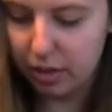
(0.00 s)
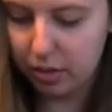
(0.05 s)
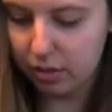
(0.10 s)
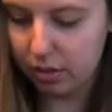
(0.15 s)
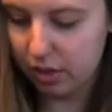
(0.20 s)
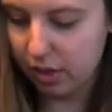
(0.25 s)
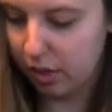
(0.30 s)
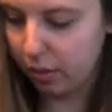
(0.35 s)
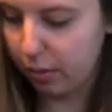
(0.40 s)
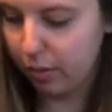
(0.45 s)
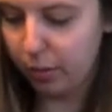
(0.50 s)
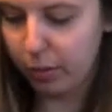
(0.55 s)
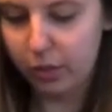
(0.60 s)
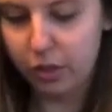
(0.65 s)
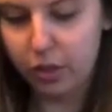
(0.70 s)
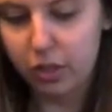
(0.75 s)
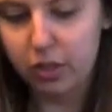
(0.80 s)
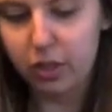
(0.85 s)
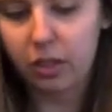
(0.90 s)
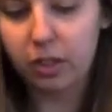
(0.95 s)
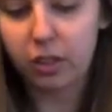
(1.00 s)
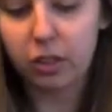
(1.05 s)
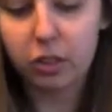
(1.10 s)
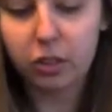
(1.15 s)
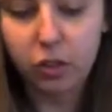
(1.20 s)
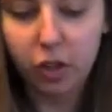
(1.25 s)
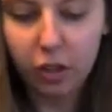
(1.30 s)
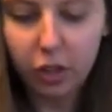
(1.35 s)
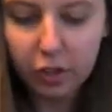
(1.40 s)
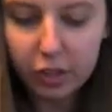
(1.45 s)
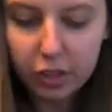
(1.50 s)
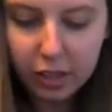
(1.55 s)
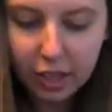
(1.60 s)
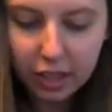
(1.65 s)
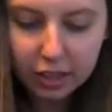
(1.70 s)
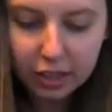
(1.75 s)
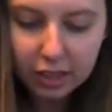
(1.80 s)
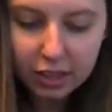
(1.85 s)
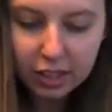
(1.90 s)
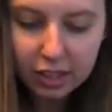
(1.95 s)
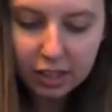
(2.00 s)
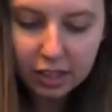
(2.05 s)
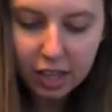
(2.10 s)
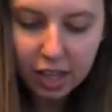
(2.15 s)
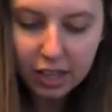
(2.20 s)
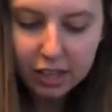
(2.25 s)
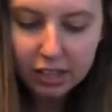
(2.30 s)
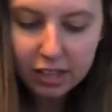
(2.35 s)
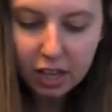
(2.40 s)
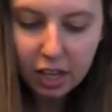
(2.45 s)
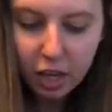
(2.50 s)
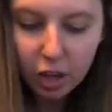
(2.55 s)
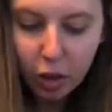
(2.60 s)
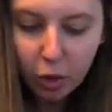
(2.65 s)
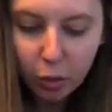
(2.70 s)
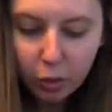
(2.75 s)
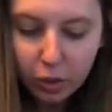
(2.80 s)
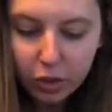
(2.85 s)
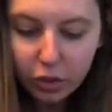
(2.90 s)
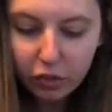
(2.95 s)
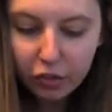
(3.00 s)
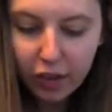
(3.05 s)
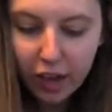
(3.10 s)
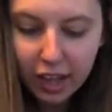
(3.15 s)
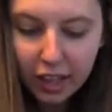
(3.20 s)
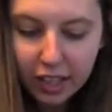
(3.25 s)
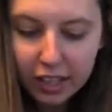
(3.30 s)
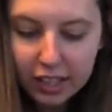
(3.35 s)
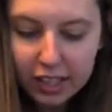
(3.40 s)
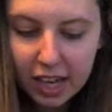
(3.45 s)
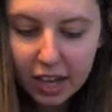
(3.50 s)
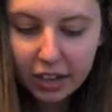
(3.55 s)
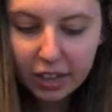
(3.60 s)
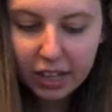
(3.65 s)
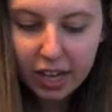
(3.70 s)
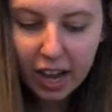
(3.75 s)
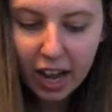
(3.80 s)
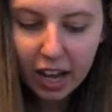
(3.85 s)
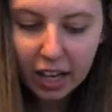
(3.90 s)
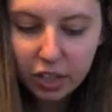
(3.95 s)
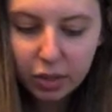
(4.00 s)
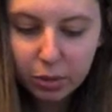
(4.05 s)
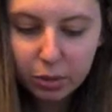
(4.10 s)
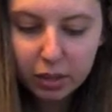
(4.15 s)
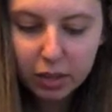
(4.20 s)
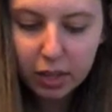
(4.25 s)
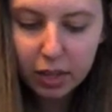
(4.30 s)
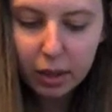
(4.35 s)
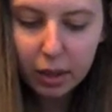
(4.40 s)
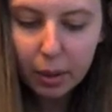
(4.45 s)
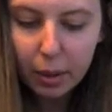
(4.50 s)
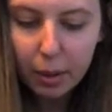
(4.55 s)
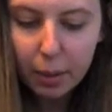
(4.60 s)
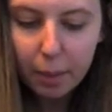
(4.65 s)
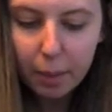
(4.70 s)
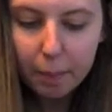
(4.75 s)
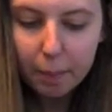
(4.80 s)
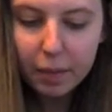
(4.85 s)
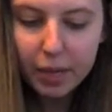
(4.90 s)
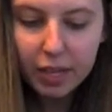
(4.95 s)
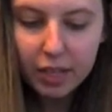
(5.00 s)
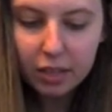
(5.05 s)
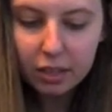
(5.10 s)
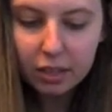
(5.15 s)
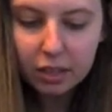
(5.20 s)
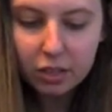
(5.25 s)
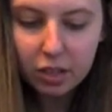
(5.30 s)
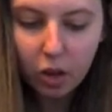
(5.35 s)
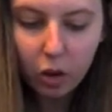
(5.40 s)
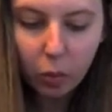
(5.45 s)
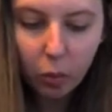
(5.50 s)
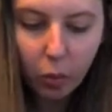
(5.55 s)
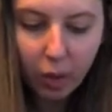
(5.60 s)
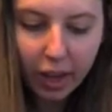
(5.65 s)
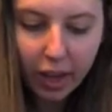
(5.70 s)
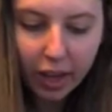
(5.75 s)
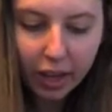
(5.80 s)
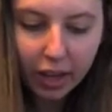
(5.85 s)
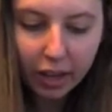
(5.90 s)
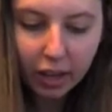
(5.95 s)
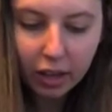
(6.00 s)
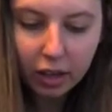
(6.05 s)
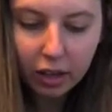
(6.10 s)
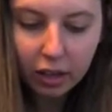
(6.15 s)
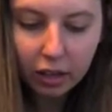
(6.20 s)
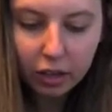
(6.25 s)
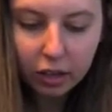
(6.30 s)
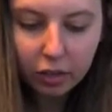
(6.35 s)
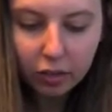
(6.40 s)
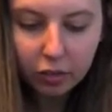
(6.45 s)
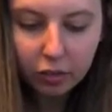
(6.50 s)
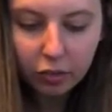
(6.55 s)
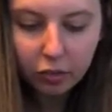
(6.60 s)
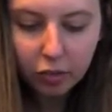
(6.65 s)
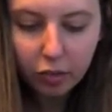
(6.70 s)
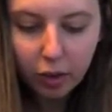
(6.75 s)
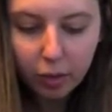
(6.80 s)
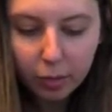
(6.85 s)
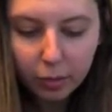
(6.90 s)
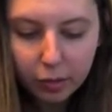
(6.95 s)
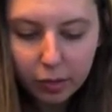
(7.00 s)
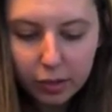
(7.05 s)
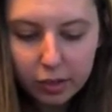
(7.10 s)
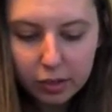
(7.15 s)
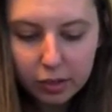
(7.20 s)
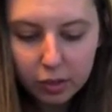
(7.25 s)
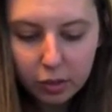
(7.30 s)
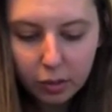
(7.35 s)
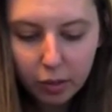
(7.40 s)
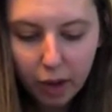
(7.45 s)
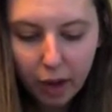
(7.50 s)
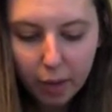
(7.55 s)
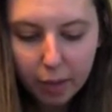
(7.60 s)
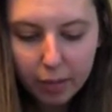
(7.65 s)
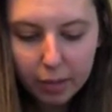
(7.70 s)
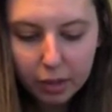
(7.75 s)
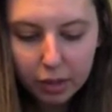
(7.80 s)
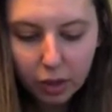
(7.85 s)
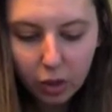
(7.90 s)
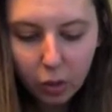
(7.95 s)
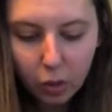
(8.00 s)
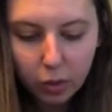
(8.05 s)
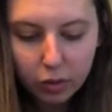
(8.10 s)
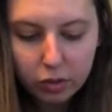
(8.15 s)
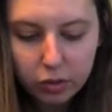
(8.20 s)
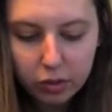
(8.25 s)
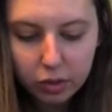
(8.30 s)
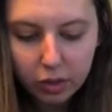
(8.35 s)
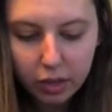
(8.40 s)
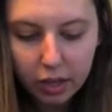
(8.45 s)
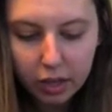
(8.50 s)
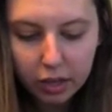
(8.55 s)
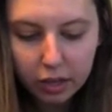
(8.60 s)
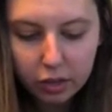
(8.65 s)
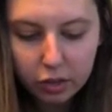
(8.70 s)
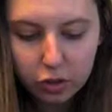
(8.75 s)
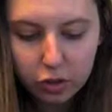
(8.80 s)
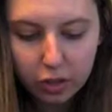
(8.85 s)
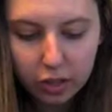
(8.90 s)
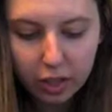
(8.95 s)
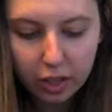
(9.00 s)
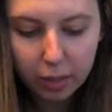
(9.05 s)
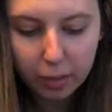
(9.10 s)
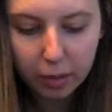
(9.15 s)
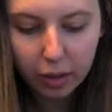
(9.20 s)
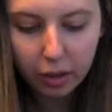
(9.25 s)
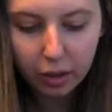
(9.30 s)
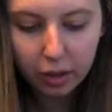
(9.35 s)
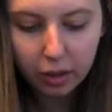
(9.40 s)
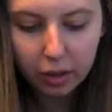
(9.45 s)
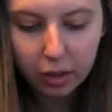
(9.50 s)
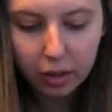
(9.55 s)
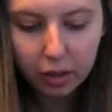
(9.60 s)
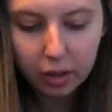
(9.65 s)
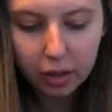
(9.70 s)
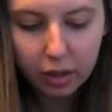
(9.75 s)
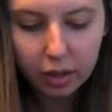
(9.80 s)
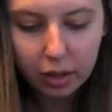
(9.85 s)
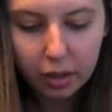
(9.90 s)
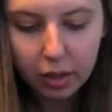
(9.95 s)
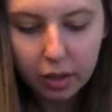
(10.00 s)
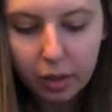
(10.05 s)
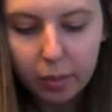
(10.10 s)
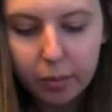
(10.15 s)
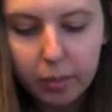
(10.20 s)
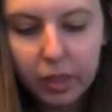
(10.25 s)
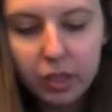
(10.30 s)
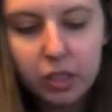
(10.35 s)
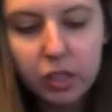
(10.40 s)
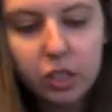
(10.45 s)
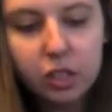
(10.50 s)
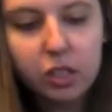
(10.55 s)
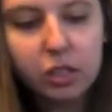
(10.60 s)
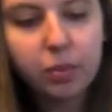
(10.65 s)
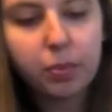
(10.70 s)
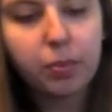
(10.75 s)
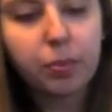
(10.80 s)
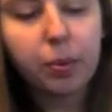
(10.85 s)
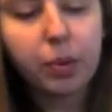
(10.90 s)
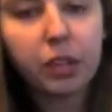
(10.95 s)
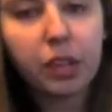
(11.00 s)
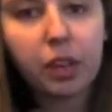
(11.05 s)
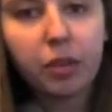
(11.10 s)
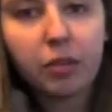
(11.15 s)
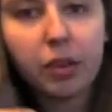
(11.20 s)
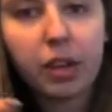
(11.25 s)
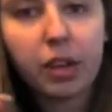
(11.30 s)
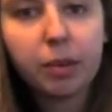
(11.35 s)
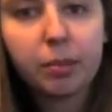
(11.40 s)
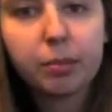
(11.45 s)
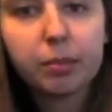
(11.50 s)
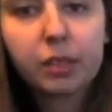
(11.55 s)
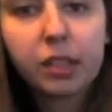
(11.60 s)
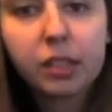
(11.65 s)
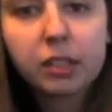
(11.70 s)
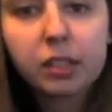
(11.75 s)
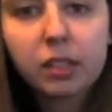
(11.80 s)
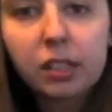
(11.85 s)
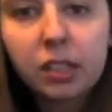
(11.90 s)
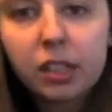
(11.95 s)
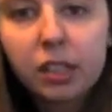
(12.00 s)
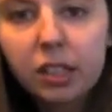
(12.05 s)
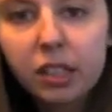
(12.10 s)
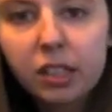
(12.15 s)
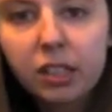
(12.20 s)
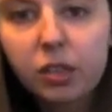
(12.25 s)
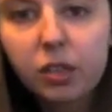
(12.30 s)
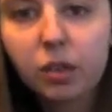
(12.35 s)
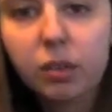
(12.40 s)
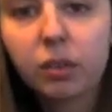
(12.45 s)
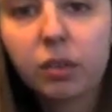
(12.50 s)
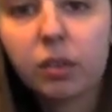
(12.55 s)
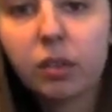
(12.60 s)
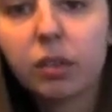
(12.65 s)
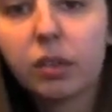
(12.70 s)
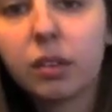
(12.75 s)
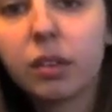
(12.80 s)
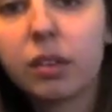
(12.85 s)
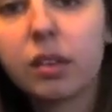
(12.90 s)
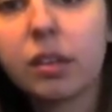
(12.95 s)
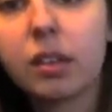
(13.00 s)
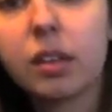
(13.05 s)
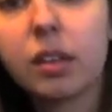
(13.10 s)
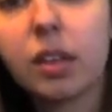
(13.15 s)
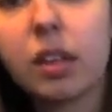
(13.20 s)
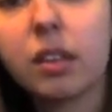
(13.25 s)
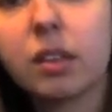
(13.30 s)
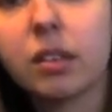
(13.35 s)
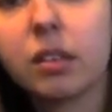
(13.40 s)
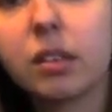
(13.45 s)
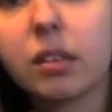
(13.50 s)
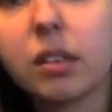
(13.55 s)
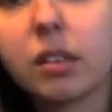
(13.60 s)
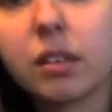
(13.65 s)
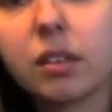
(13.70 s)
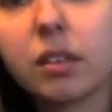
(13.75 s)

going to use the other one, which is a little stronger to get the sides. When you're filing down, it actually peels away from the rest of the wrap. And the corners are kind of the tricky part. But just put that right up next to the thing so that